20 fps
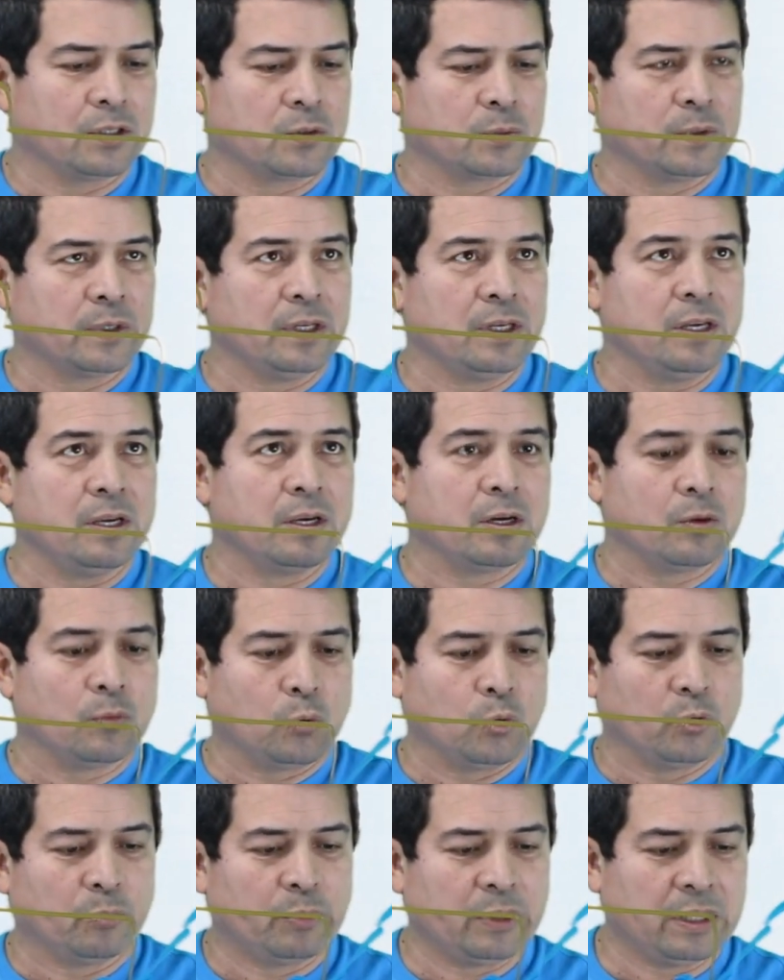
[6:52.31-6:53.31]
this one here
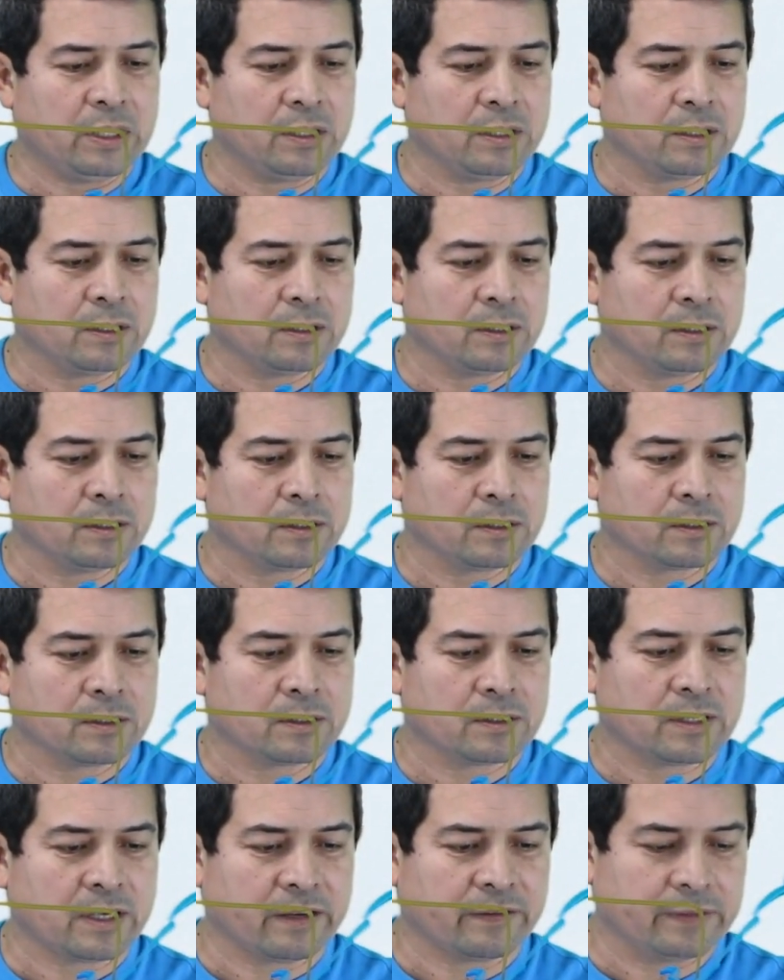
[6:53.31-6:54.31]
will be
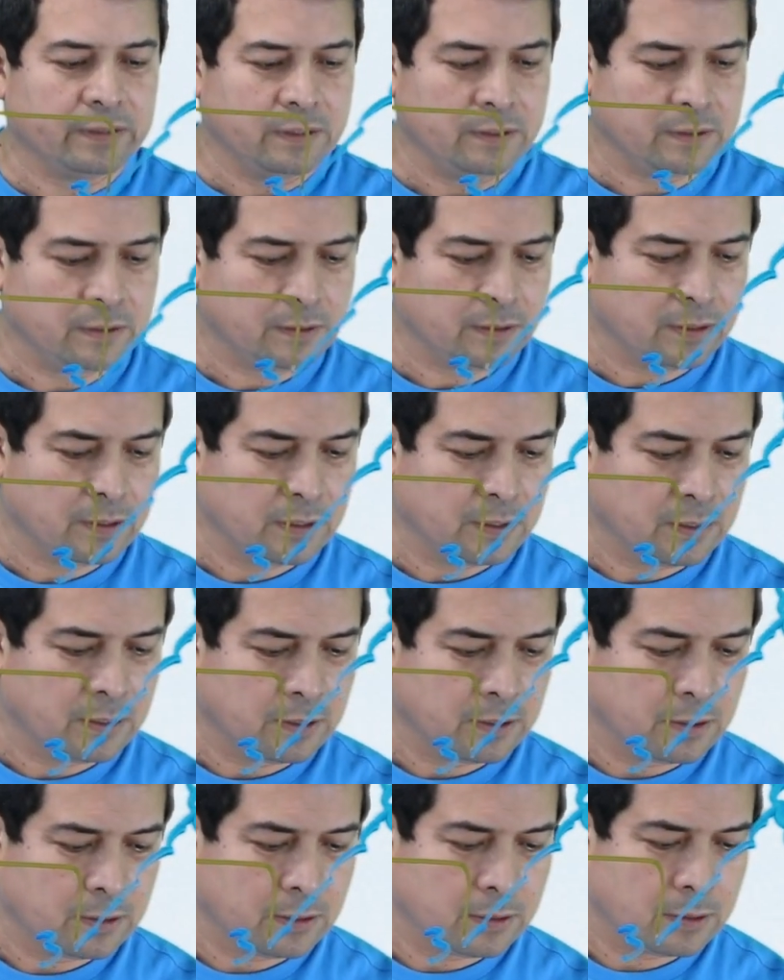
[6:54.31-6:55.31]
7,
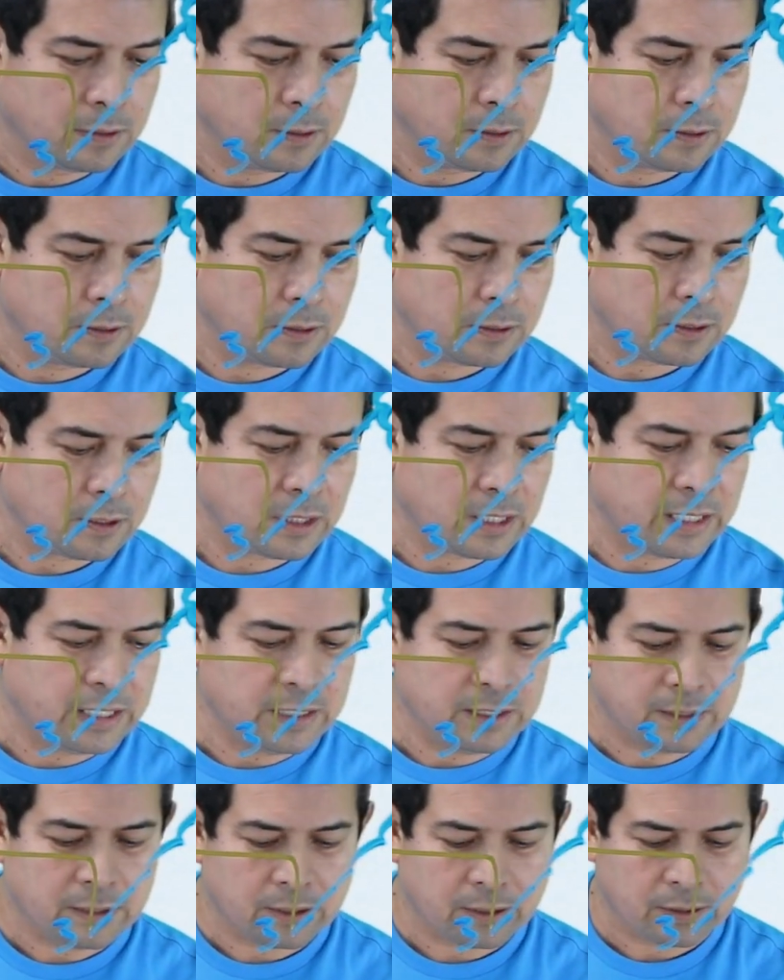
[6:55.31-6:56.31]

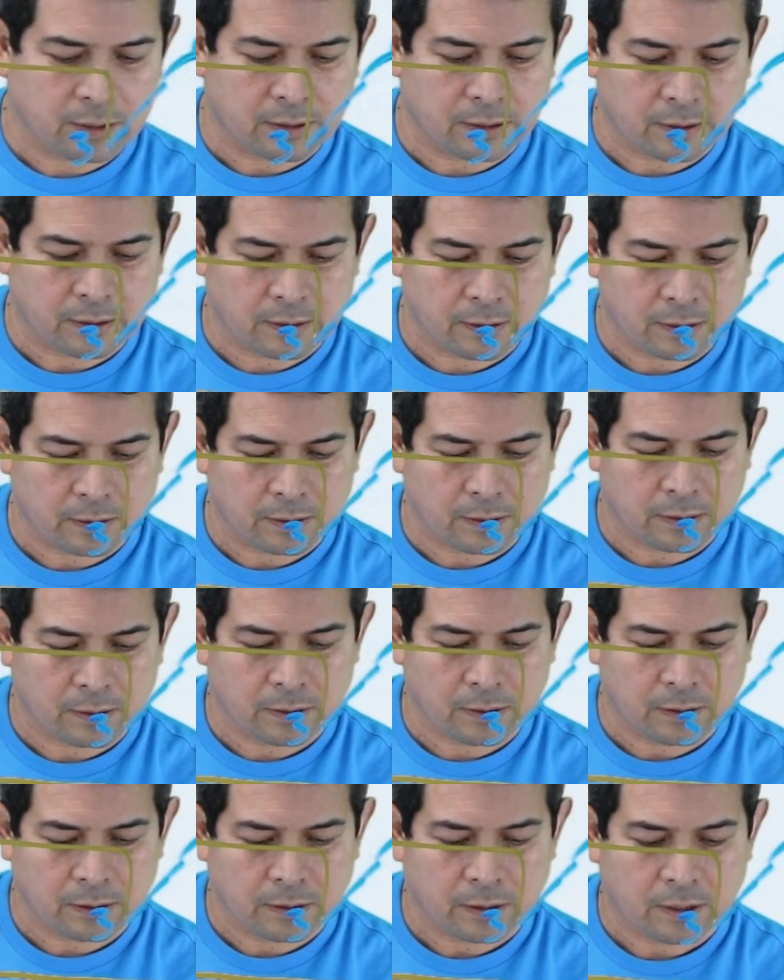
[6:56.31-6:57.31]
8,
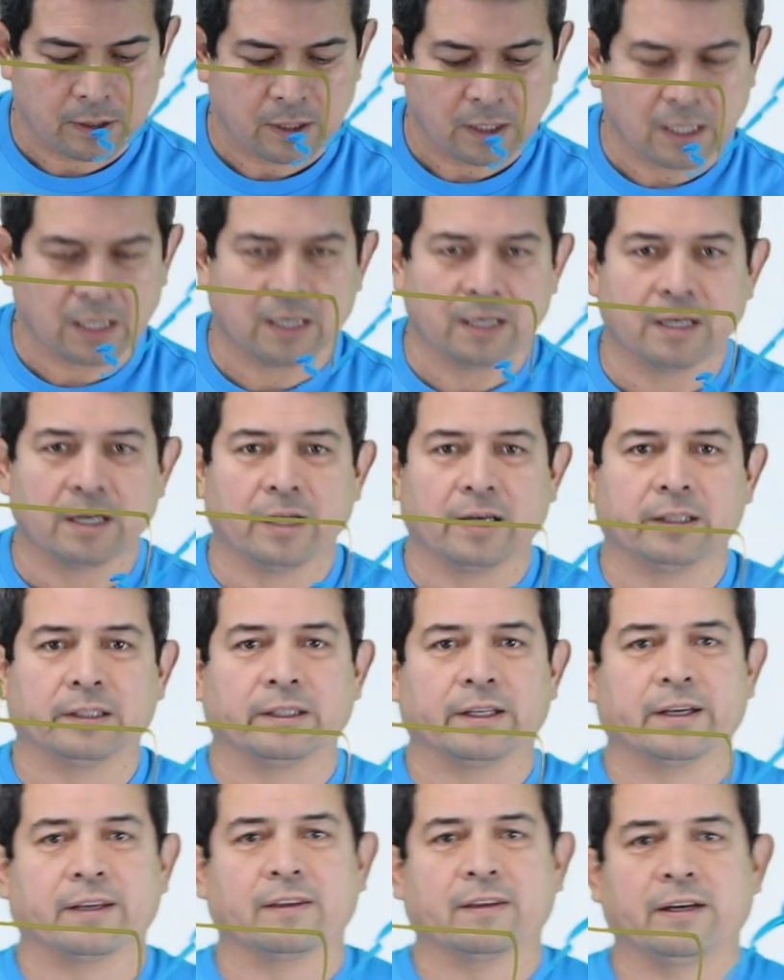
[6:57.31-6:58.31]
and
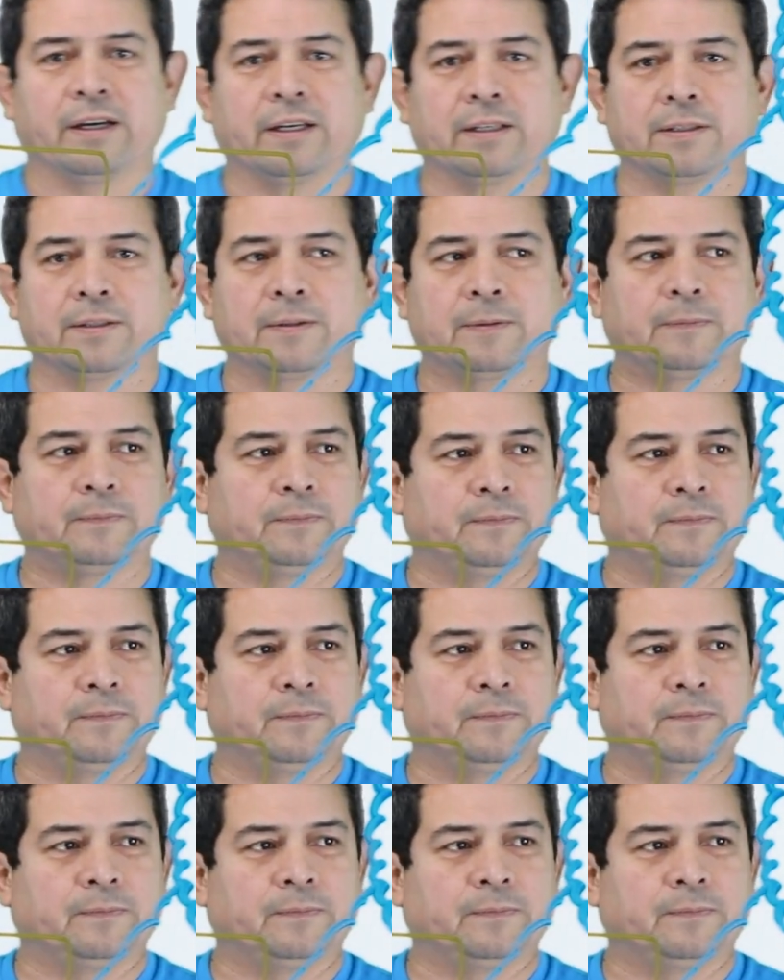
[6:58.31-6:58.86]
9 like that.